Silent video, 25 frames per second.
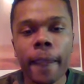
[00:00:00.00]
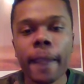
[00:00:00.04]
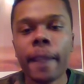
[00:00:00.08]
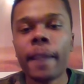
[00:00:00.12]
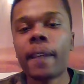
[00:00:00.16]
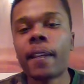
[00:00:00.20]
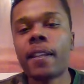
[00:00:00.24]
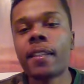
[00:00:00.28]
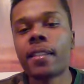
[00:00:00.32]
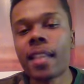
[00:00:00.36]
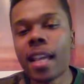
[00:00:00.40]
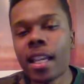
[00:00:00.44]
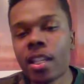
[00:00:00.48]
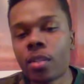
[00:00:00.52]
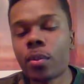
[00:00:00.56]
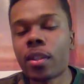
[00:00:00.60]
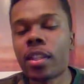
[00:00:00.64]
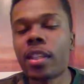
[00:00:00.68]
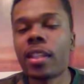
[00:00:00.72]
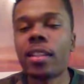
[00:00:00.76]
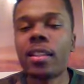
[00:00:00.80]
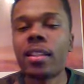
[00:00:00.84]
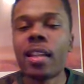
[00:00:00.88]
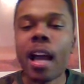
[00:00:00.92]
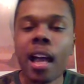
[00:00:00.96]
Because that's when
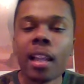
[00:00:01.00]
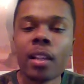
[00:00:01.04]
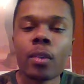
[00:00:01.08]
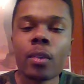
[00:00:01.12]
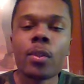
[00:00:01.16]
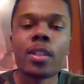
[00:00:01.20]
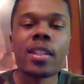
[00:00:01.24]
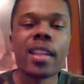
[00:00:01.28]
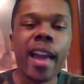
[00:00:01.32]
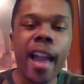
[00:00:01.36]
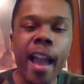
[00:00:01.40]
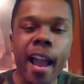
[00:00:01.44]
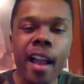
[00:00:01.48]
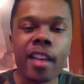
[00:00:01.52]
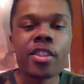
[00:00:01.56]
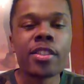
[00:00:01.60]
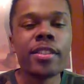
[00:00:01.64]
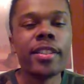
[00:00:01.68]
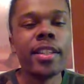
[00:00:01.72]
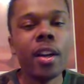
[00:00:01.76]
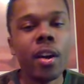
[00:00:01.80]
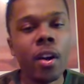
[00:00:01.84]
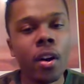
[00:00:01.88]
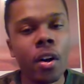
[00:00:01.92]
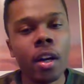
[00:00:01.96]
the dollar was
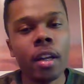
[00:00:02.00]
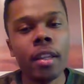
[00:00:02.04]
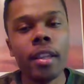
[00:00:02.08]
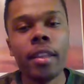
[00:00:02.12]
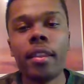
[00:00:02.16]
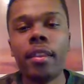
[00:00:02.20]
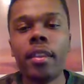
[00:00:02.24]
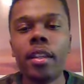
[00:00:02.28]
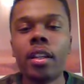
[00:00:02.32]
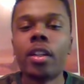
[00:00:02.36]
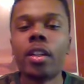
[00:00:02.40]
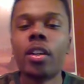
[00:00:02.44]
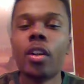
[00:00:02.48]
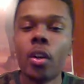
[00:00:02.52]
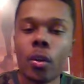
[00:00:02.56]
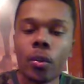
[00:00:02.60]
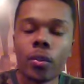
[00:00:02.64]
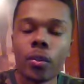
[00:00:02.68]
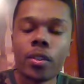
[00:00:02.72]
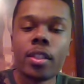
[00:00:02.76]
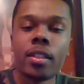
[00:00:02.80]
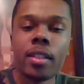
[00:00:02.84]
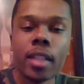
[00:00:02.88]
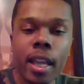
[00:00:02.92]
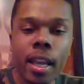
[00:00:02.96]
actually on the
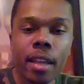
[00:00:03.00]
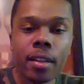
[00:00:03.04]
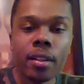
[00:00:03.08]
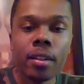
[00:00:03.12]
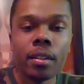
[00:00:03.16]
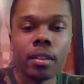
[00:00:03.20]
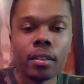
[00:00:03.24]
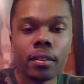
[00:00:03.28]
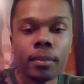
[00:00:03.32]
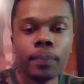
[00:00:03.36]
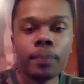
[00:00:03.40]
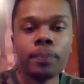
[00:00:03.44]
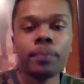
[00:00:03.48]
gold standard.